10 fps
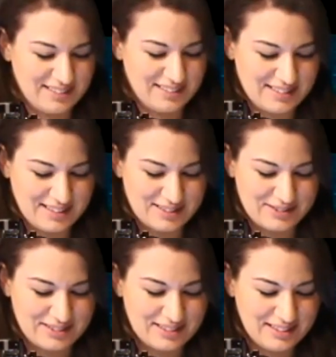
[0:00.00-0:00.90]
Sounds
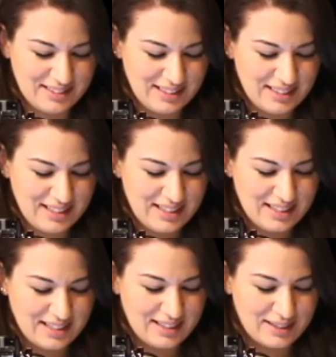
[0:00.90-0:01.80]
good.
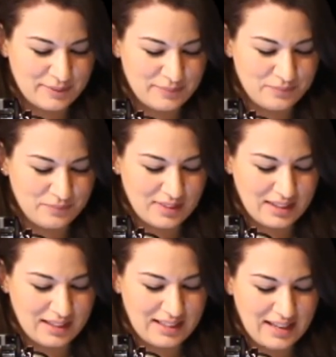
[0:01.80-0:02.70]

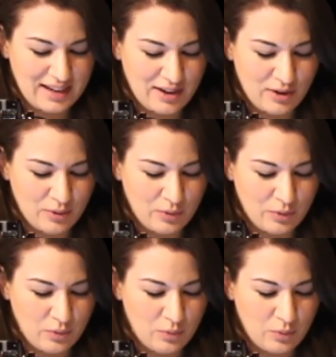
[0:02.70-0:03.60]
Now,
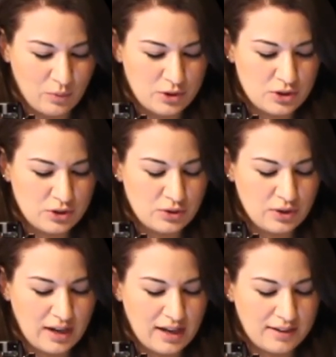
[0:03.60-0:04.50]
would you
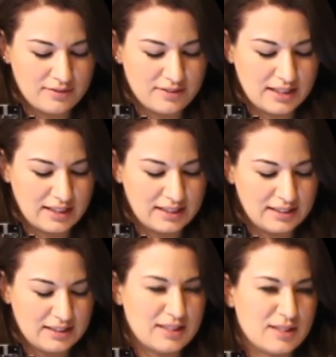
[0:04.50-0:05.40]
have done
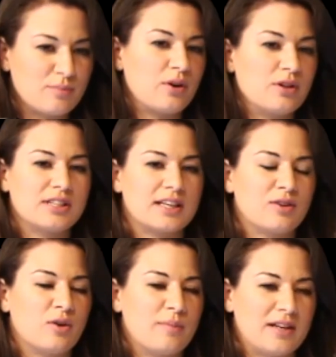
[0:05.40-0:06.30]
this project that
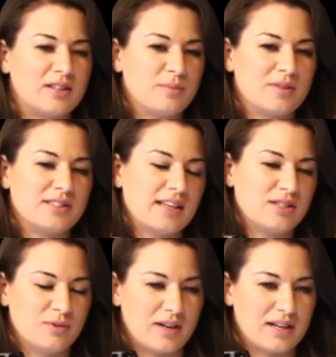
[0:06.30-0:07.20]
you're about to present
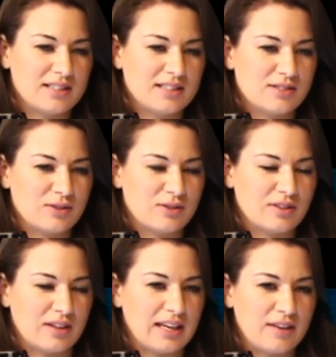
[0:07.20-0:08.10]
to us, do you
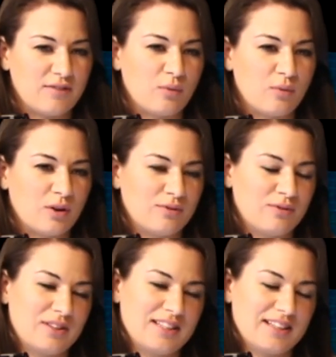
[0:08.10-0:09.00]
think, if it weren't for
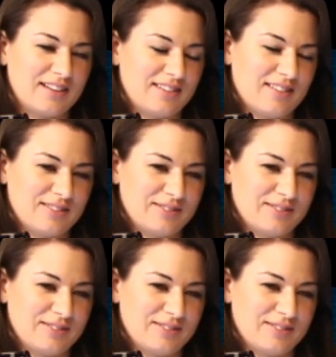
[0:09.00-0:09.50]
the Datathon?